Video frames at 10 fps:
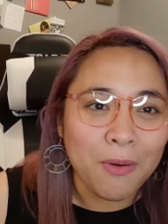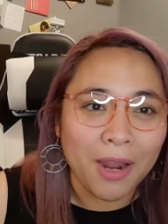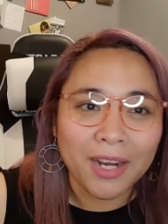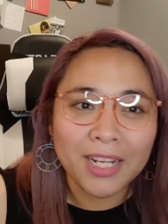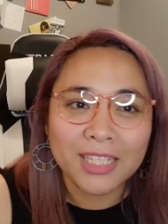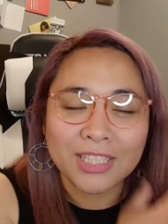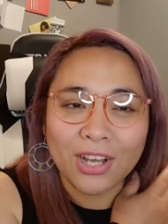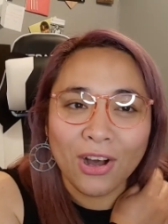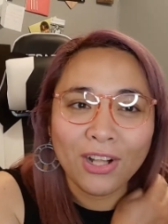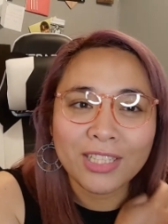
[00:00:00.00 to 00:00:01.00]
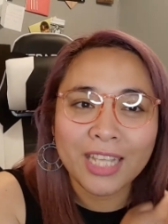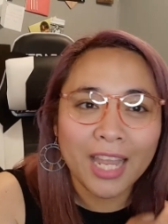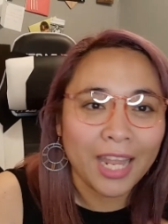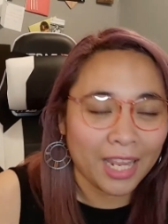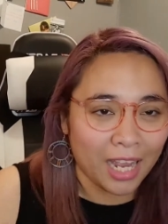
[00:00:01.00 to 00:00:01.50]
wear this all
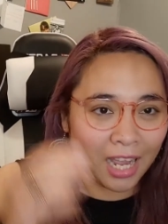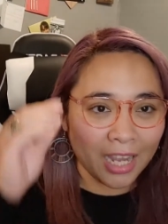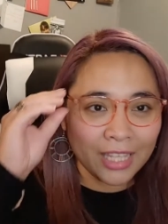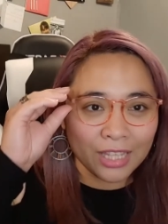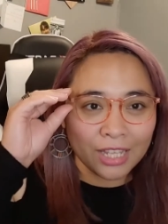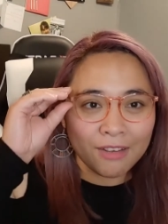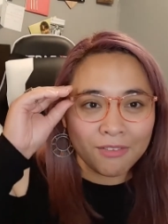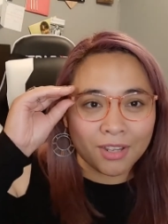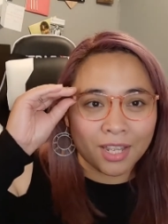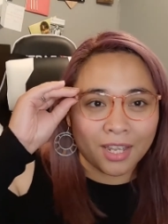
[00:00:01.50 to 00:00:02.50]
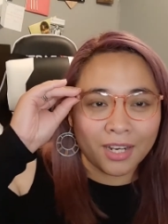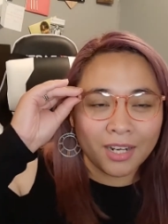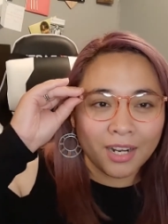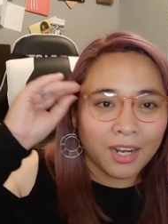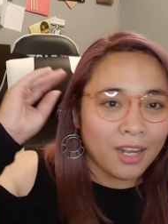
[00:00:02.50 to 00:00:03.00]
day. I love it.
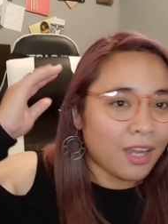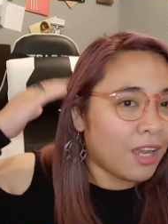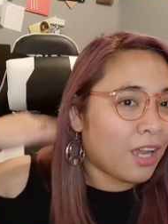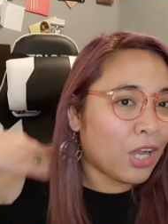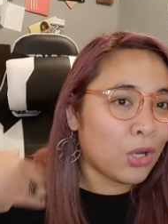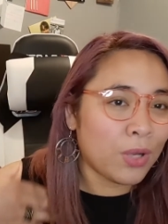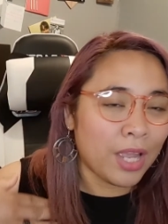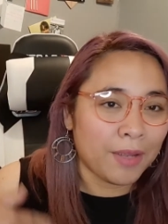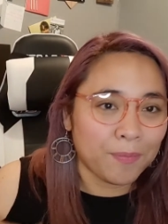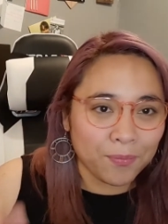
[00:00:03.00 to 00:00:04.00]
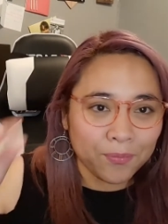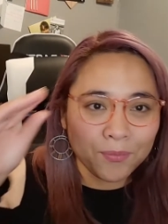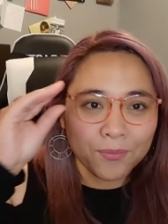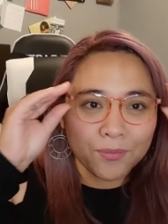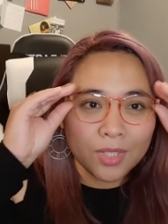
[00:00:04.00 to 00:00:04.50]
Okay,
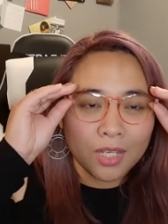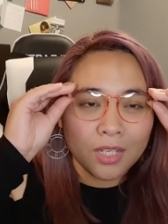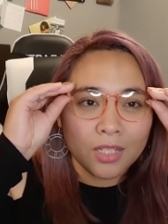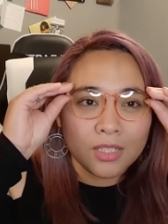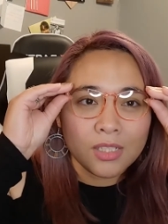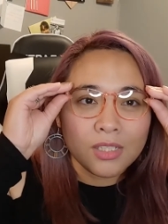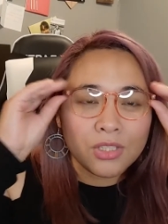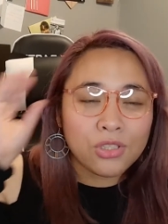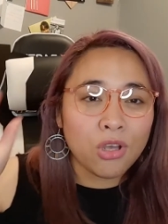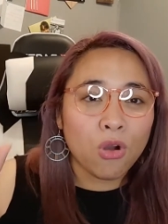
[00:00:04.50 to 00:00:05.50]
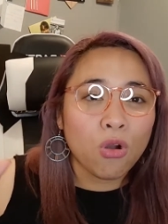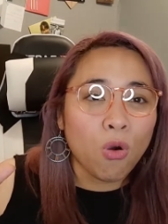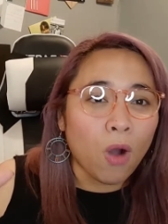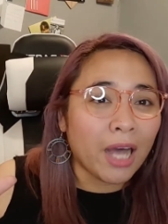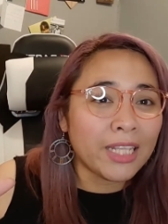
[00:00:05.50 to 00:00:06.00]
so
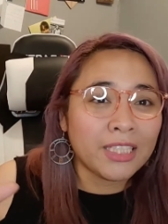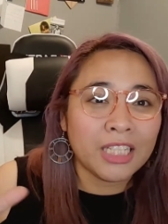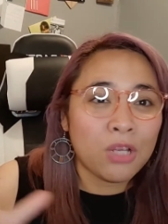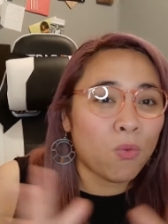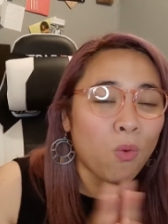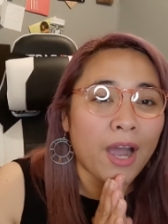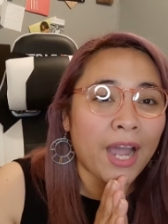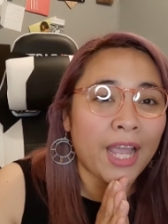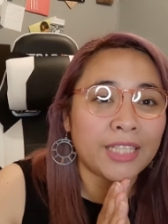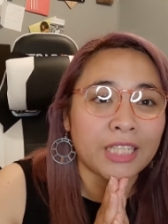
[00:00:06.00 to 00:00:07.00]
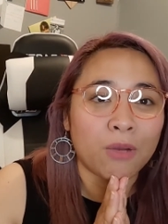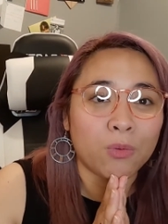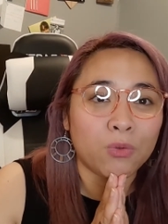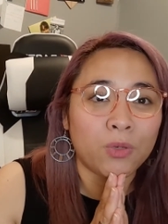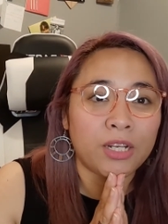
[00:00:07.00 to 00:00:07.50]
quality wise i
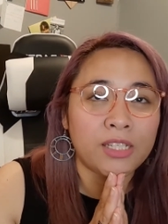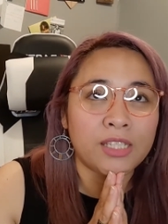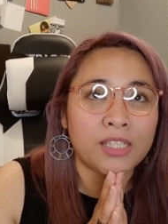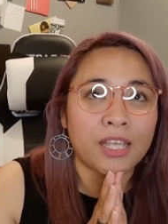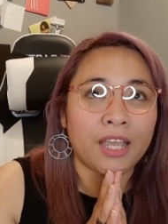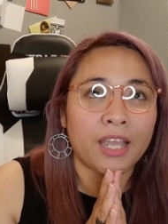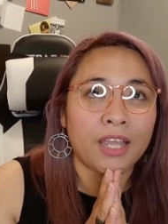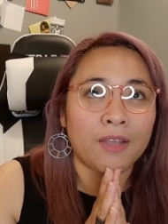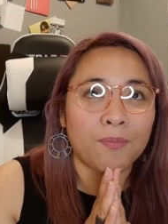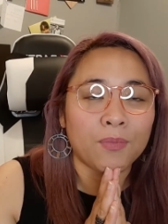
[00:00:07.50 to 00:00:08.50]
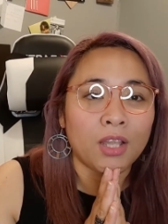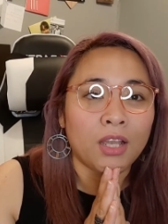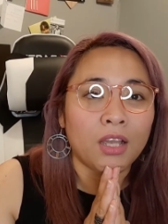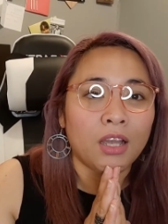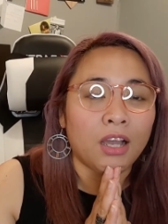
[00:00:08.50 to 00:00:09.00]
would really say
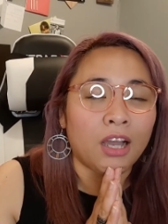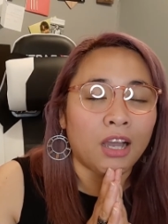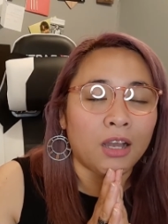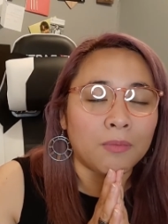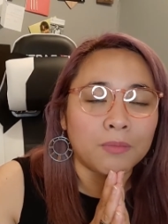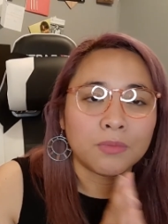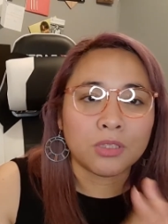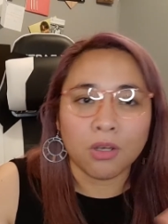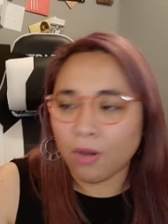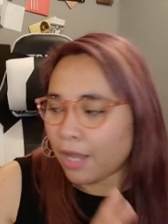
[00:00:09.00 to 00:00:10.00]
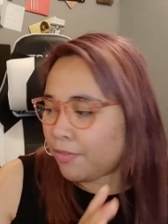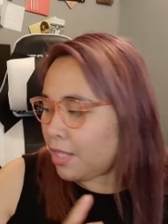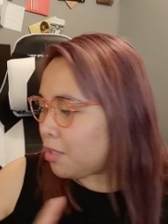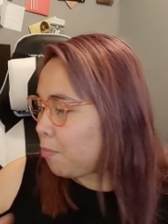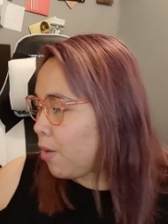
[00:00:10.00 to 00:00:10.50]
um, so i
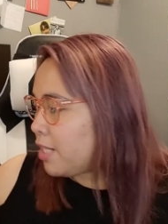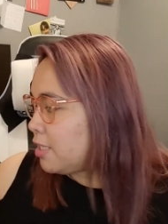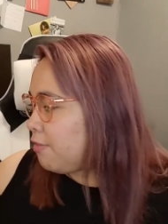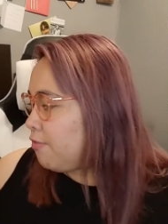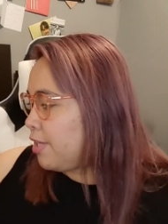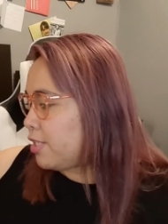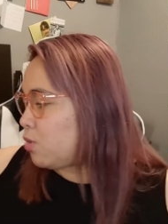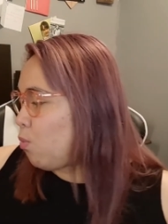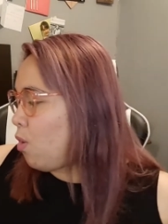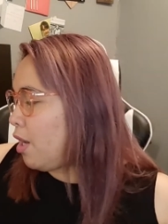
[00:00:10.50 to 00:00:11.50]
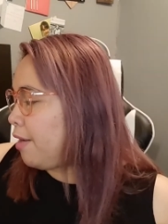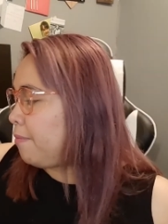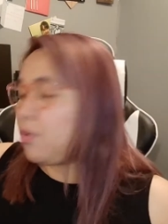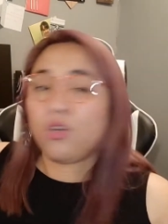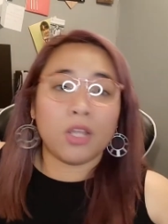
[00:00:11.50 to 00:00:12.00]
think the price of this
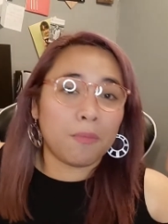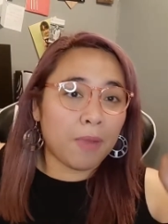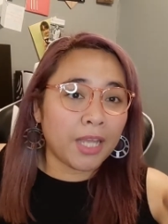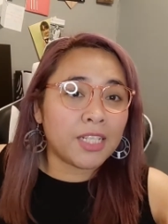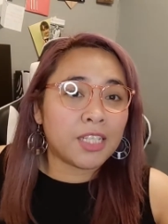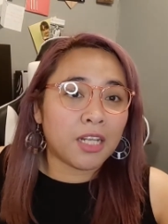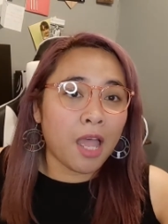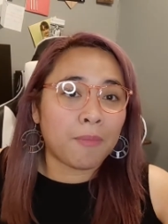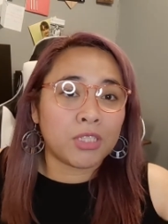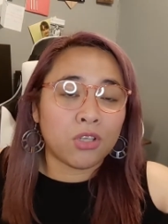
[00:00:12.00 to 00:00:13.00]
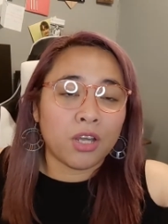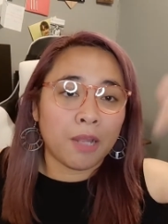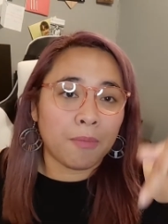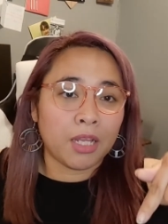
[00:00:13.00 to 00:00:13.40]
one you can buy this on amazon i'm